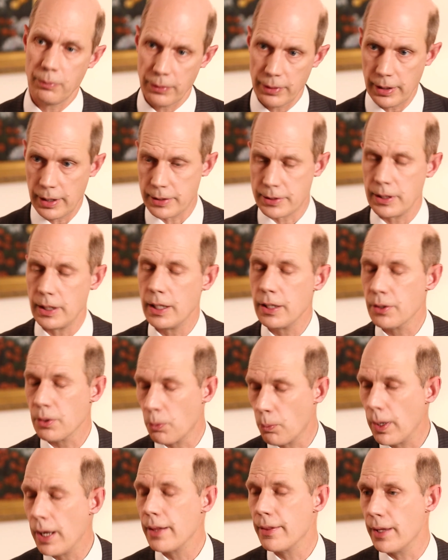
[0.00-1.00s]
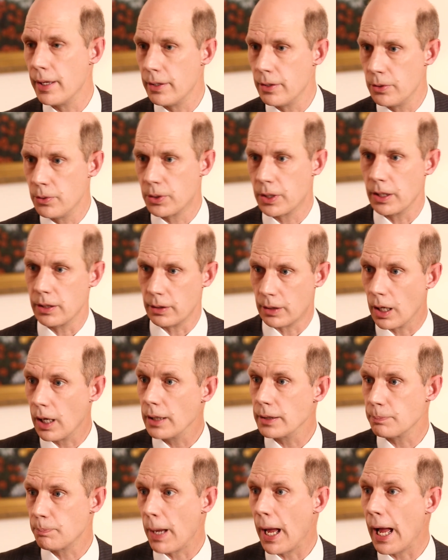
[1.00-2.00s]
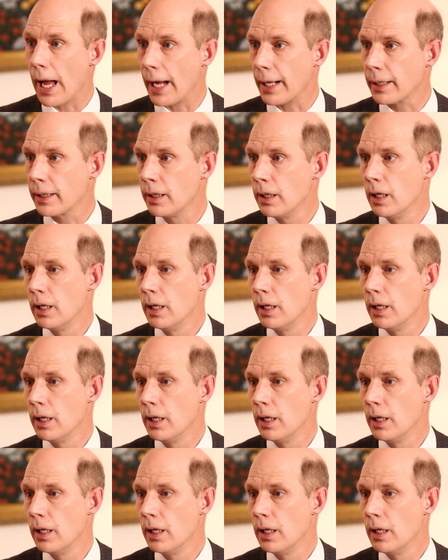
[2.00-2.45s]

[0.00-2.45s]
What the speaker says: It's either way that you can cut back.